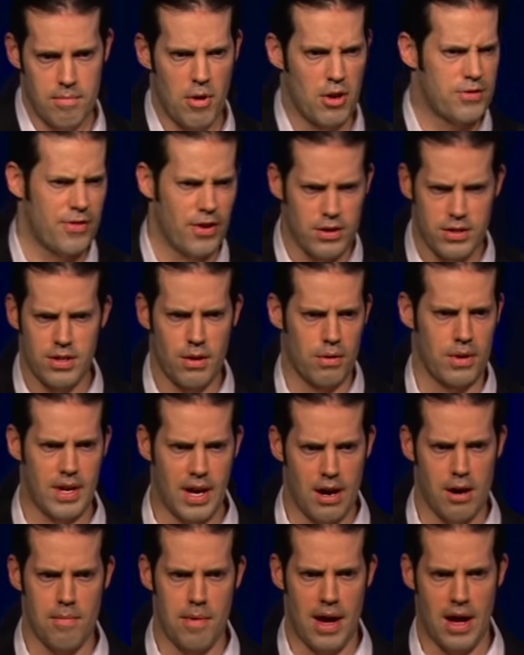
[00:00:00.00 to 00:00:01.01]
Most folks don't
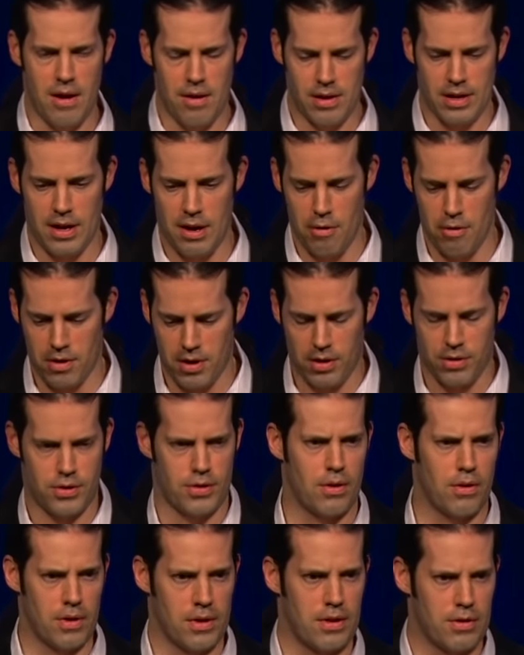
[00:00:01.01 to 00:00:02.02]
care about you know
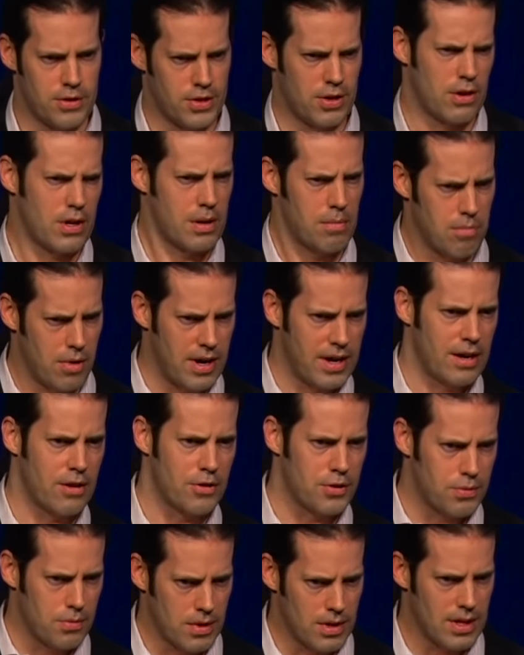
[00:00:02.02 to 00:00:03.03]
controlling their circuit
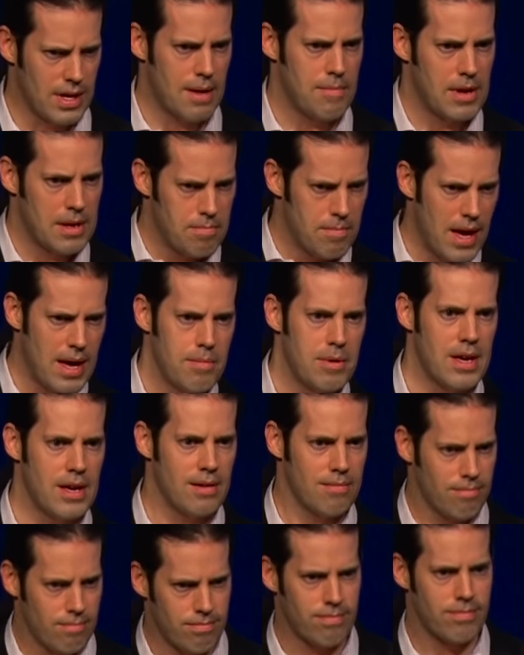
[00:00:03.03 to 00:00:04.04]
breakers really. I mean,
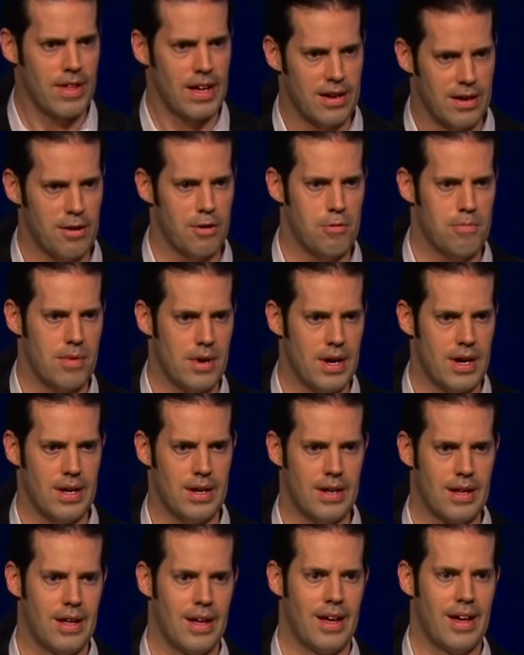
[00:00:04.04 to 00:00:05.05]
maybe they do,
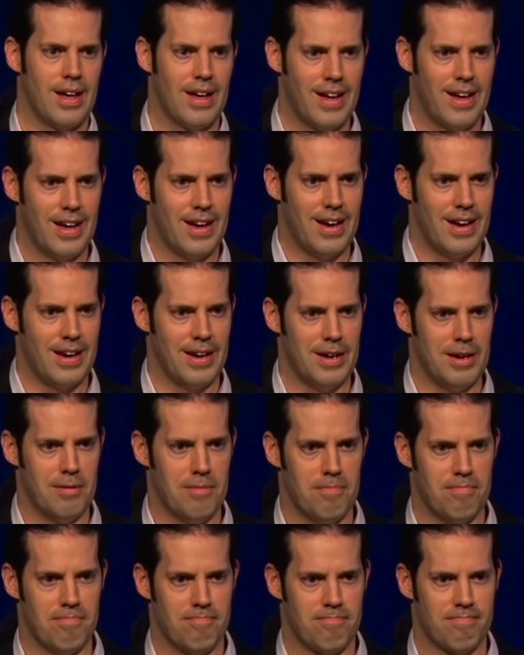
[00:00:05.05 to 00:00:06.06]
but
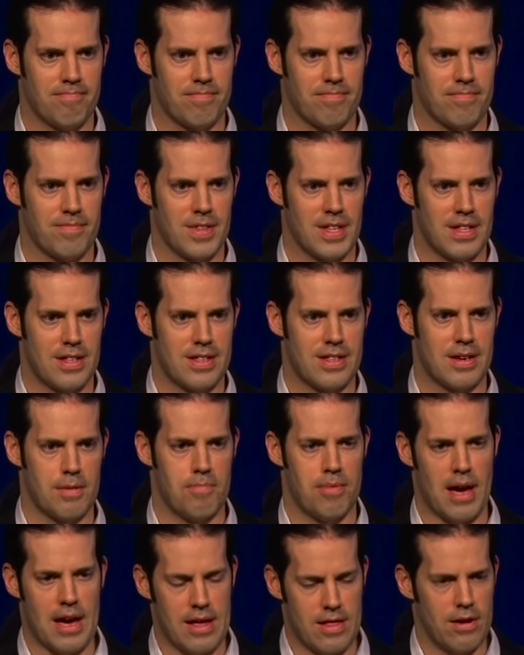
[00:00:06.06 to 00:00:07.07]
um, to
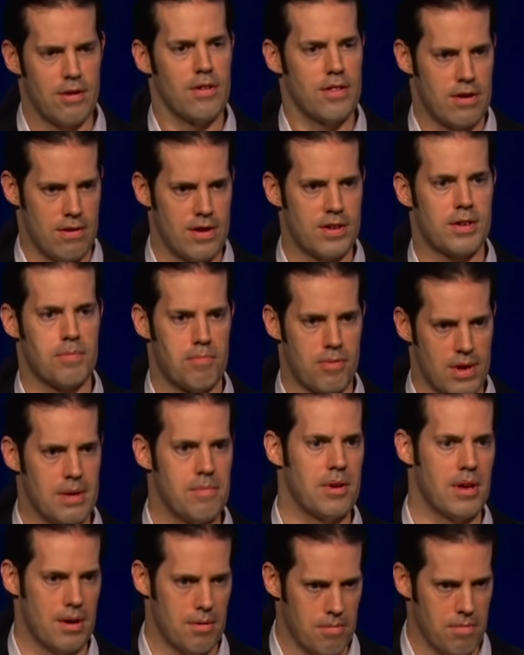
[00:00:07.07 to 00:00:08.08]
pay there, there is a
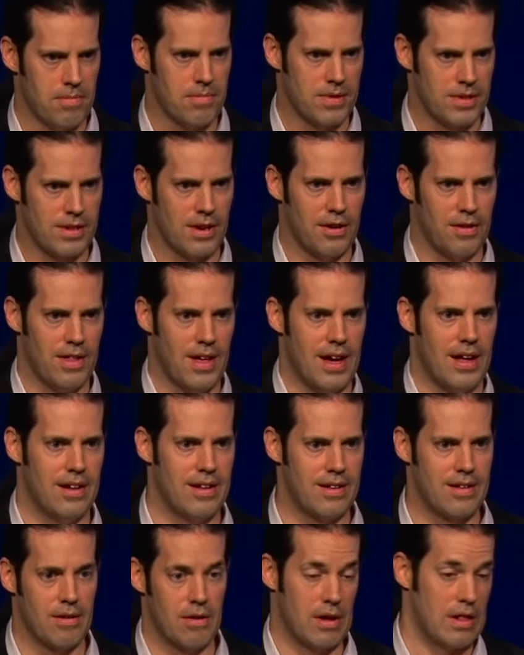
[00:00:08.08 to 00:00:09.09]
premium. So
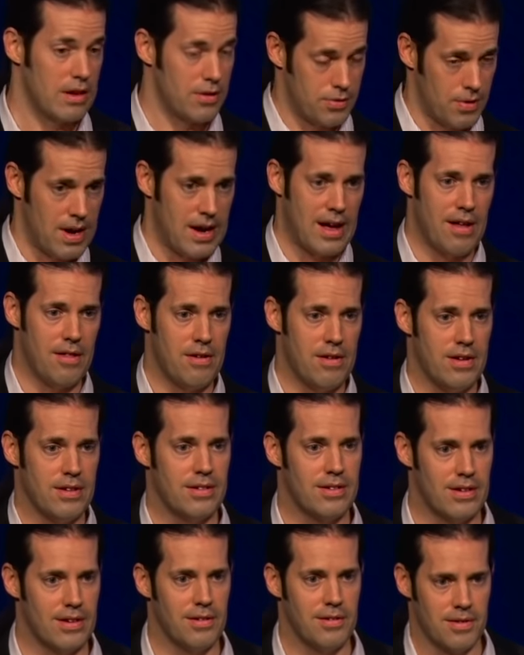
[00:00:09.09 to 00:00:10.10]
that at least right now there
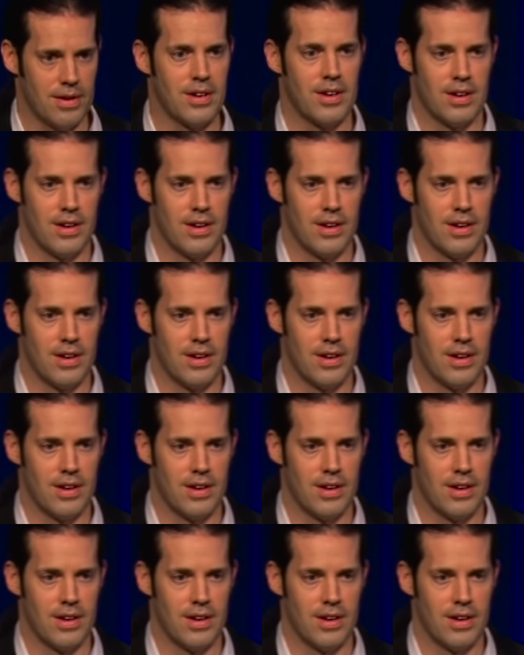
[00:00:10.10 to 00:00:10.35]
is. So.